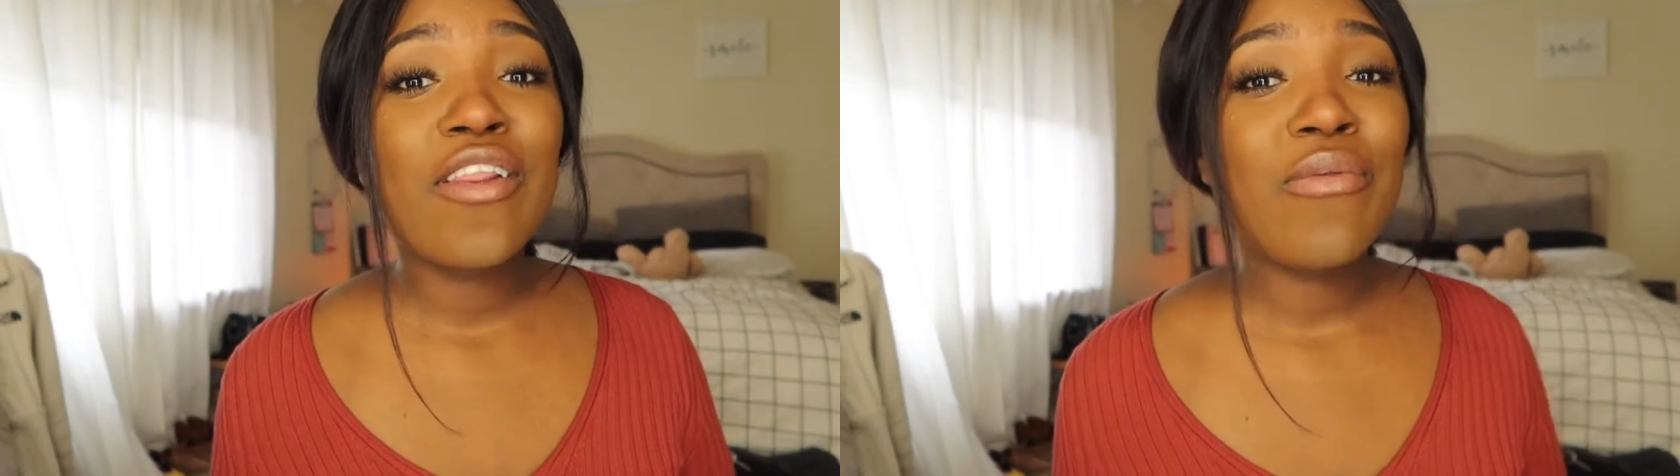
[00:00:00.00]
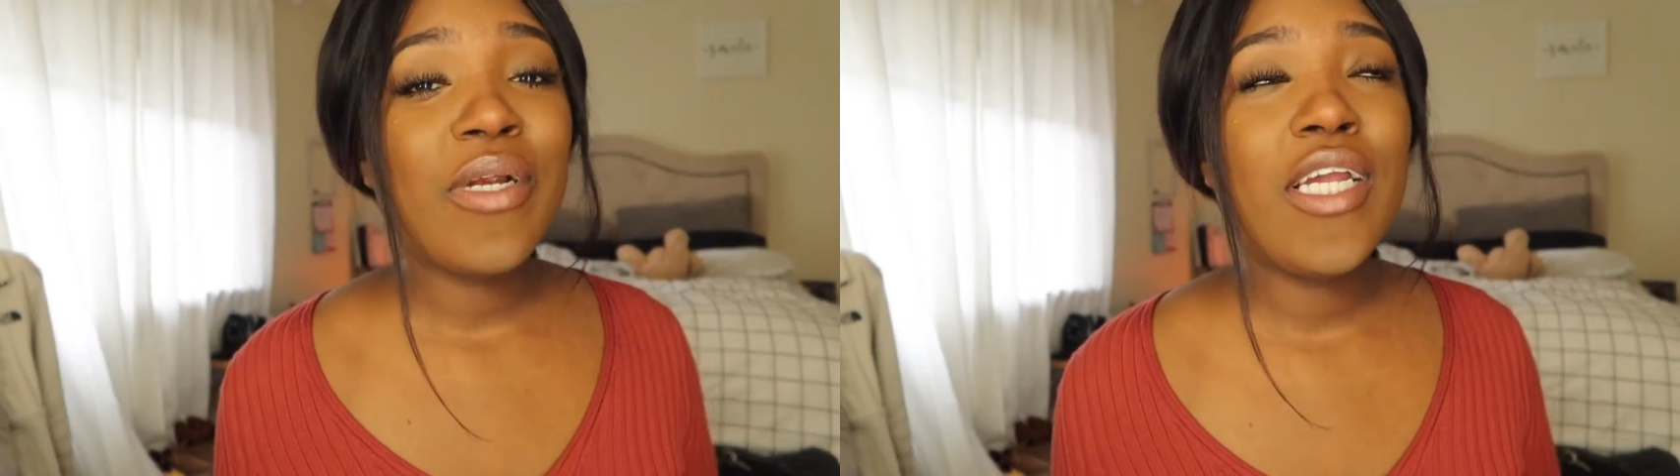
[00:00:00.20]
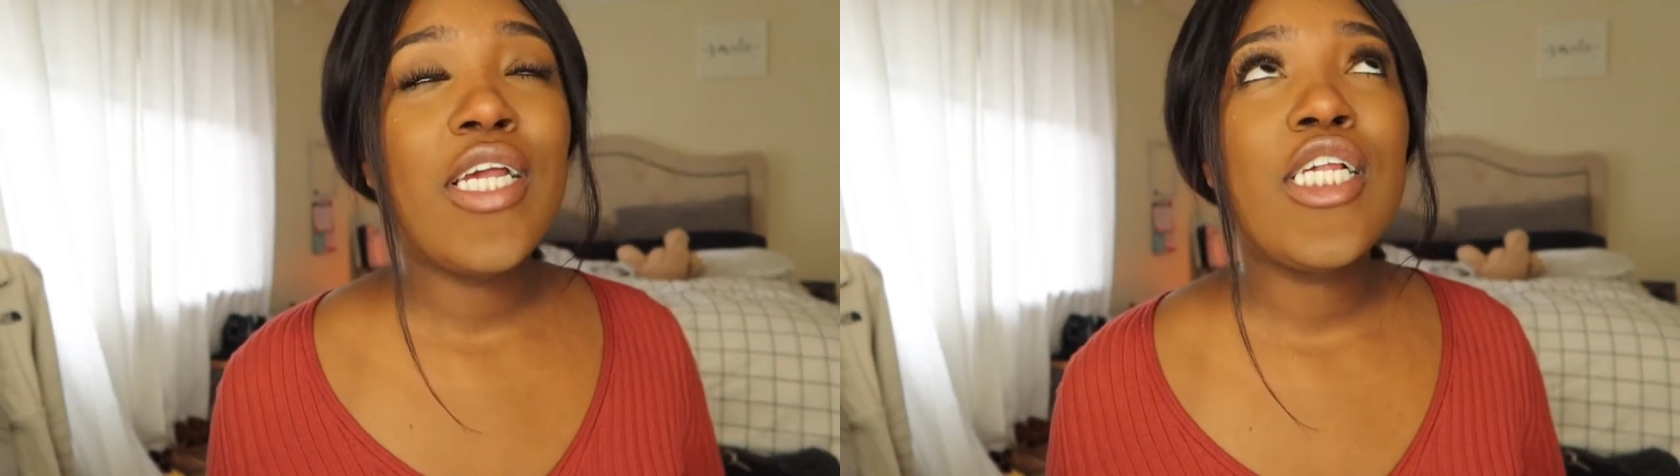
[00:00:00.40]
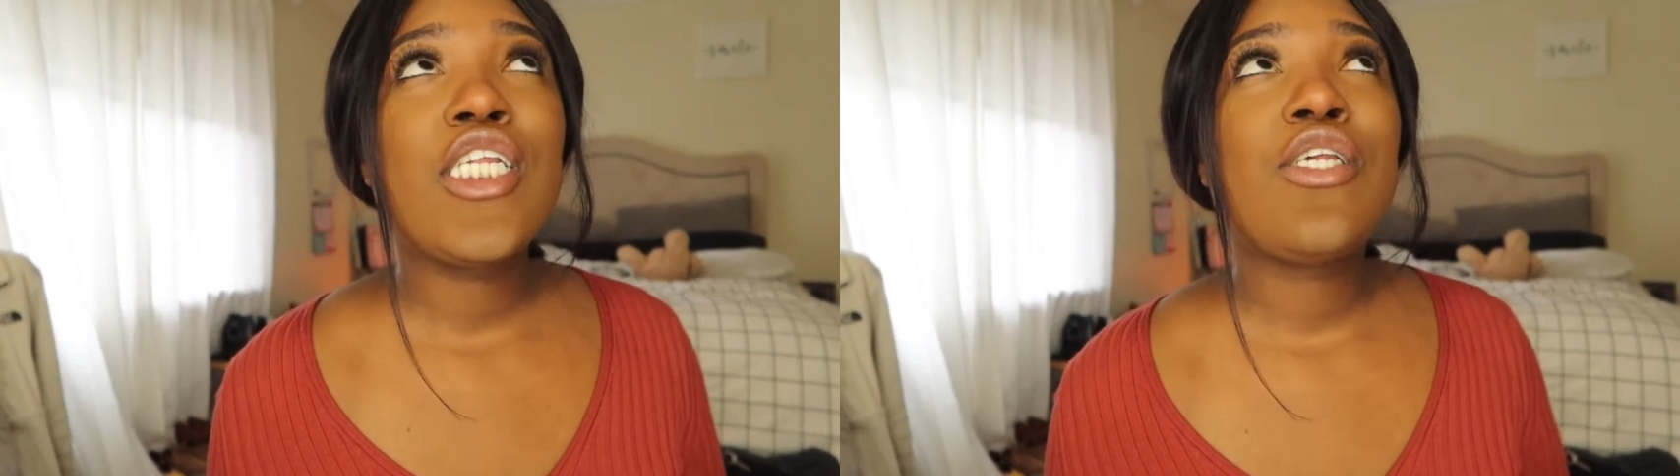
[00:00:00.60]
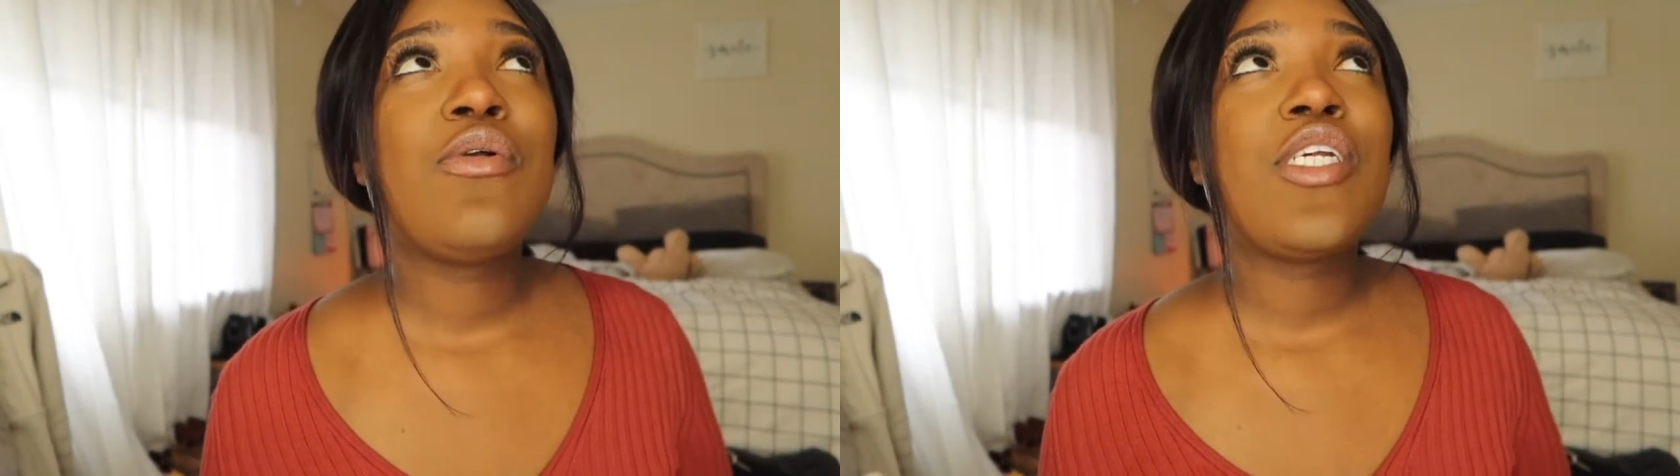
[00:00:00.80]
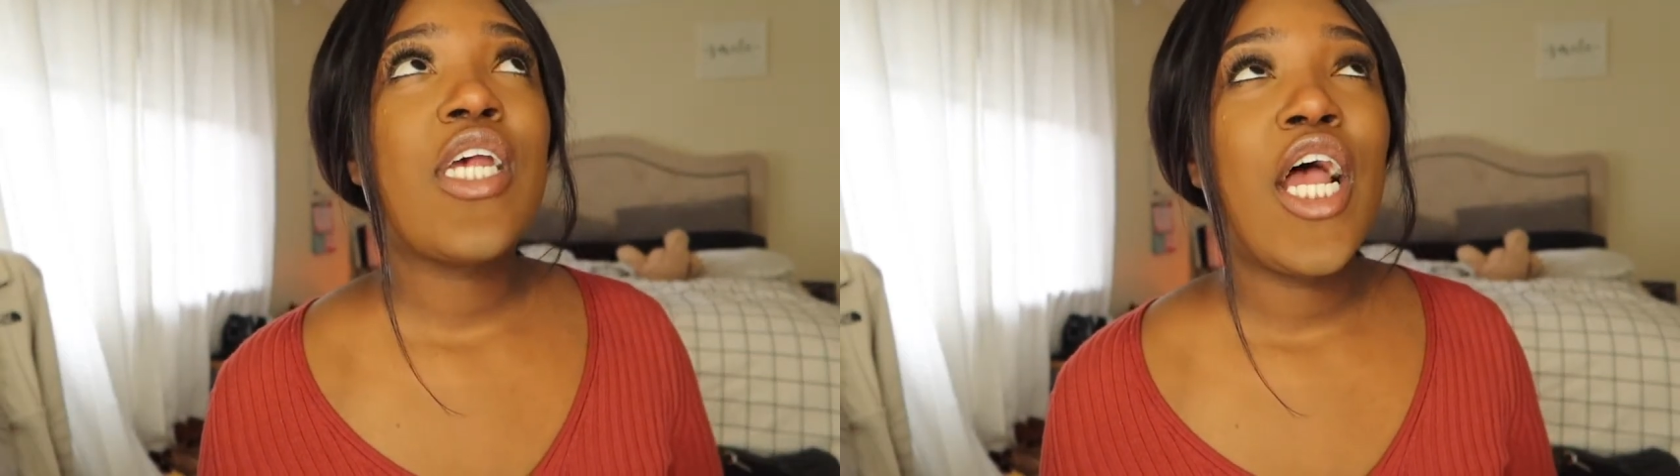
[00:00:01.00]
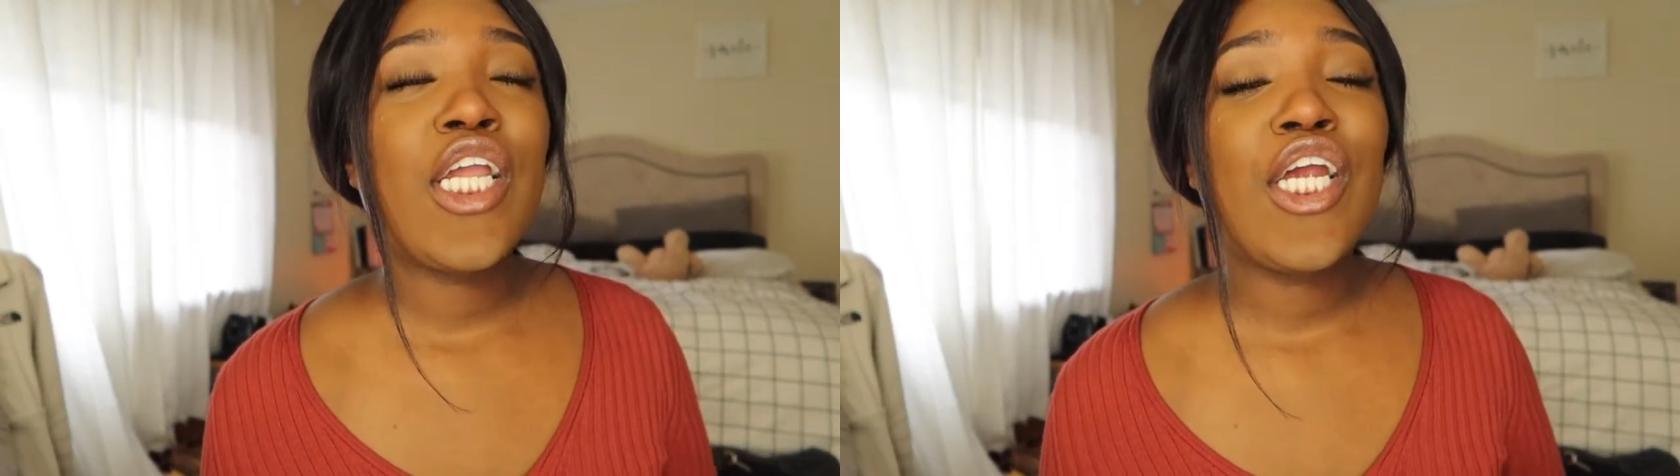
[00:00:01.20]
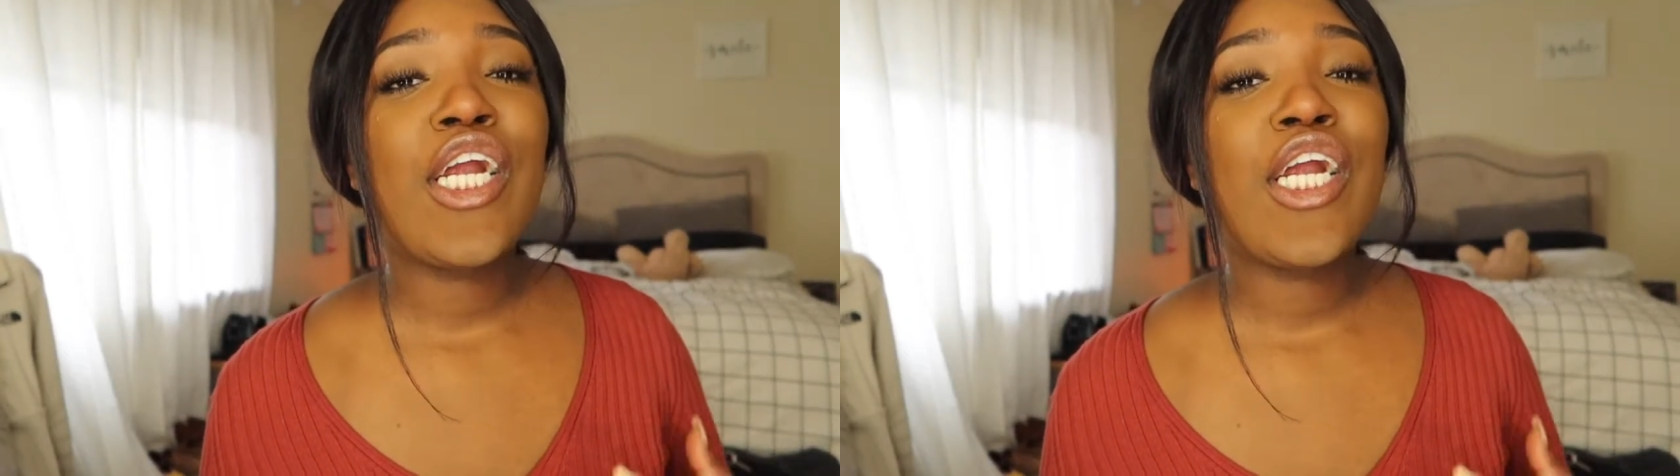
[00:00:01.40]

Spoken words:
3 is to check your